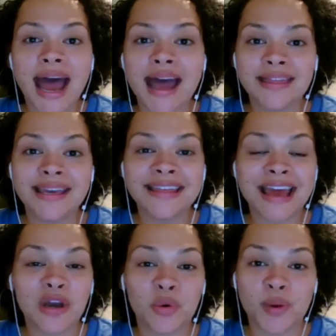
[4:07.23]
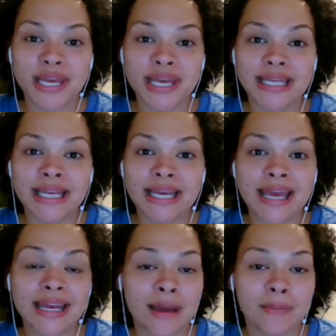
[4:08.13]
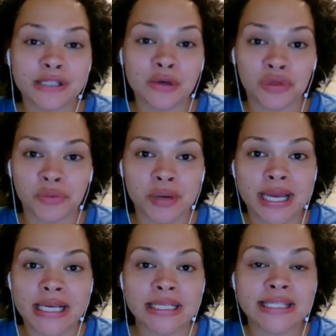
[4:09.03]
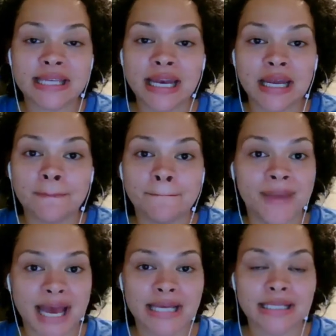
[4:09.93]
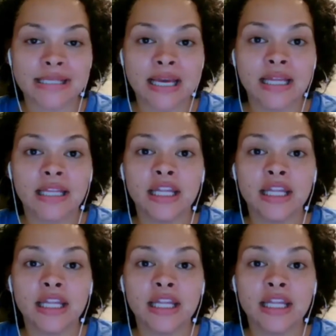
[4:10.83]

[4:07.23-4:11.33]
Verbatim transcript: I think that Gwen in episode three said it best.